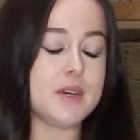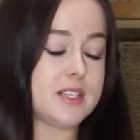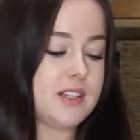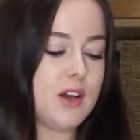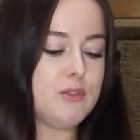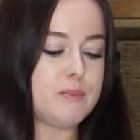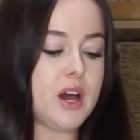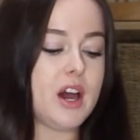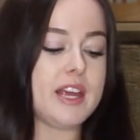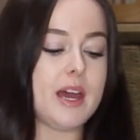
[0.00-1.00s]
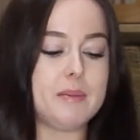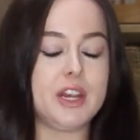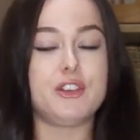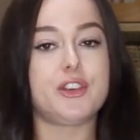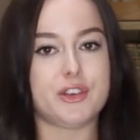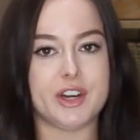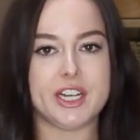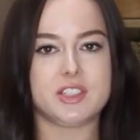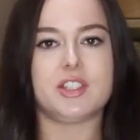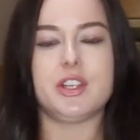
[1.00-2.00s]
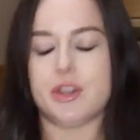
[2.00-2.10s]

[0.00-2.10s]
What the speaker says: myself, but I am intrigued to